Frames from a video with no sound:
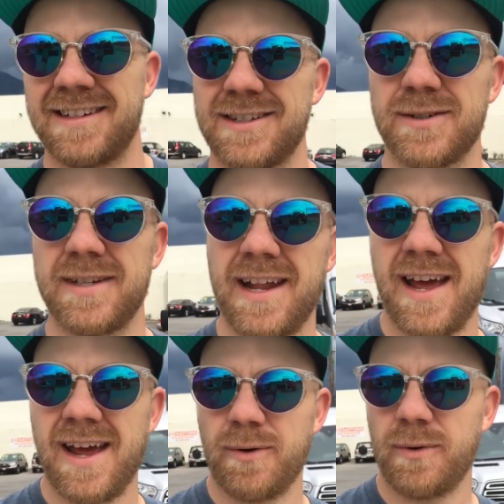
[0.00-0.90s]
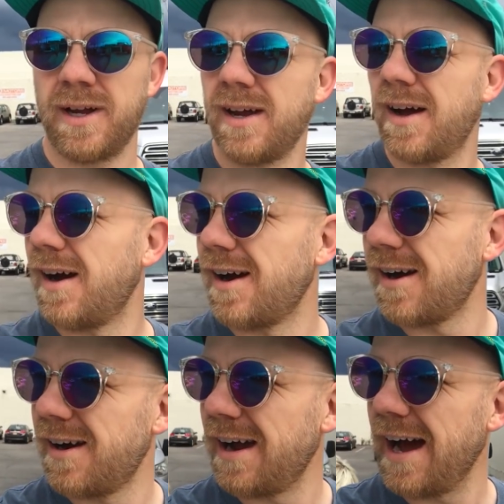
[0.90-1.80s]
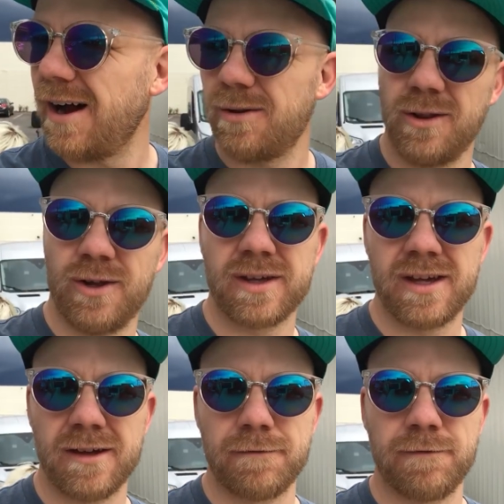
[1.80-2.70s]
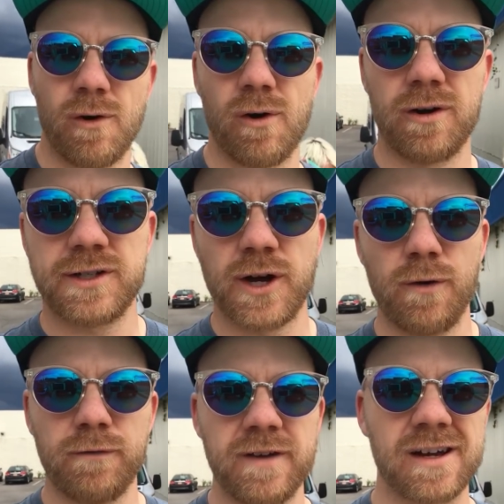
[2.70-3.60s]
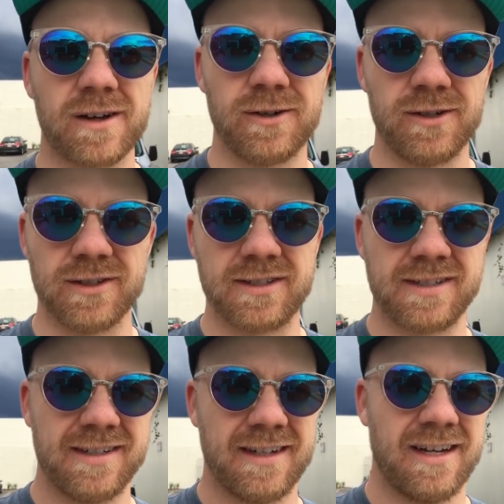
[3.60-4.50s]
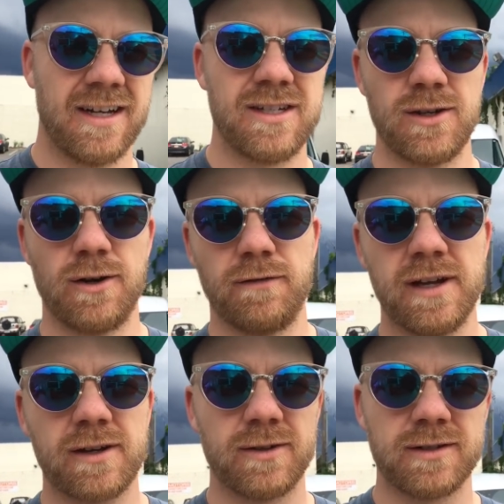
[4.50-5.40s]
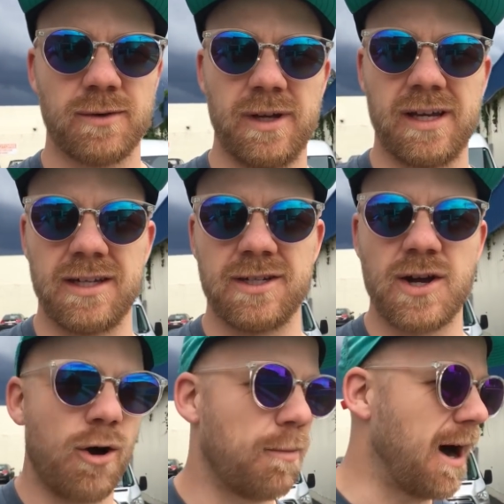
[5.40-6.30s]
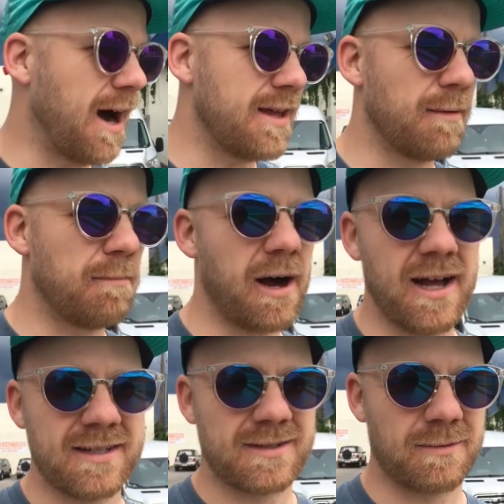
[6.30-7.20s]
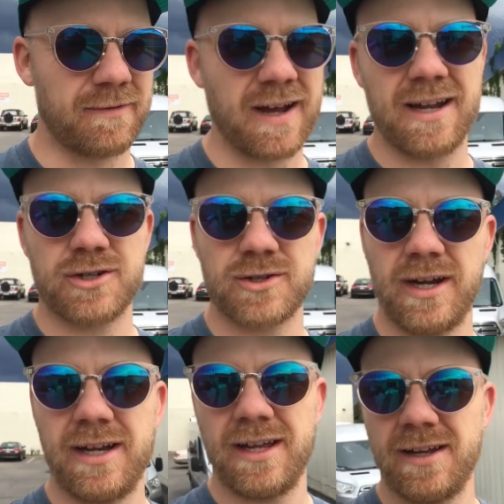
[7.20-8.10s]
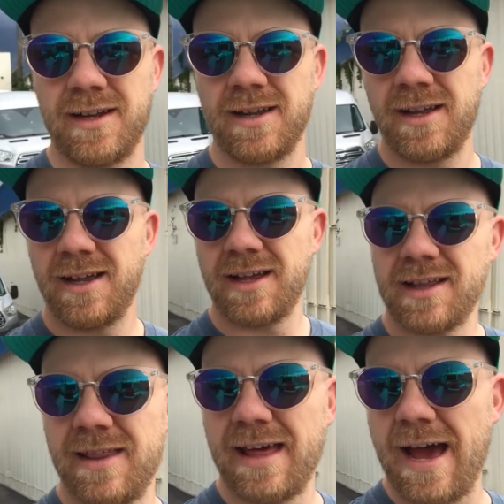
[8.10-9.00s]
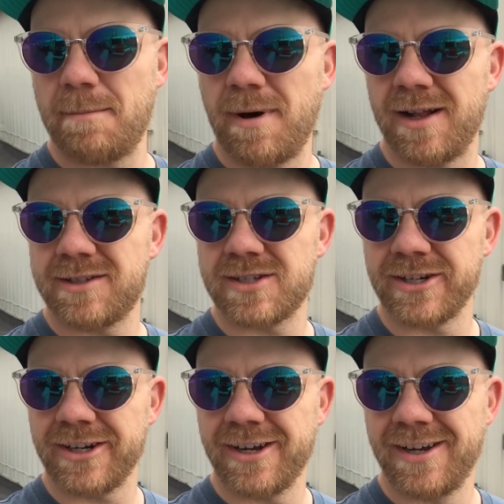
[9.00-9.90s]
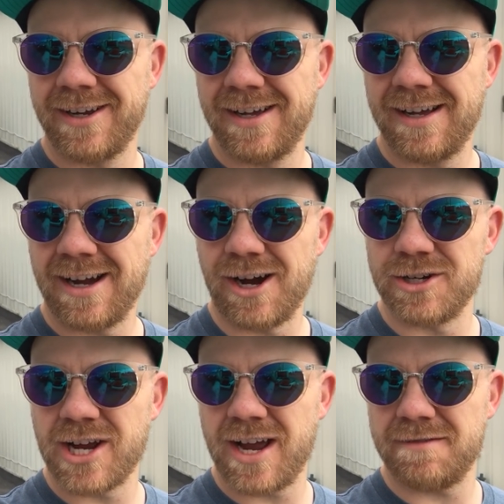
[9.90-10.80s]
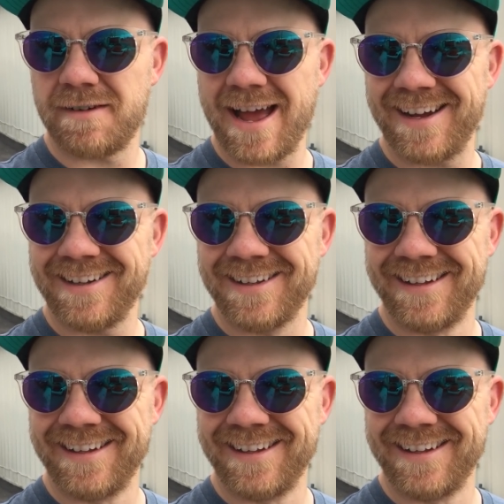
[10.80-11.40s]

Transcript: So today we are out looking for tow vehicles. So vehicles that we can tow behind the bus. We've got to trade in that monster, our giant van,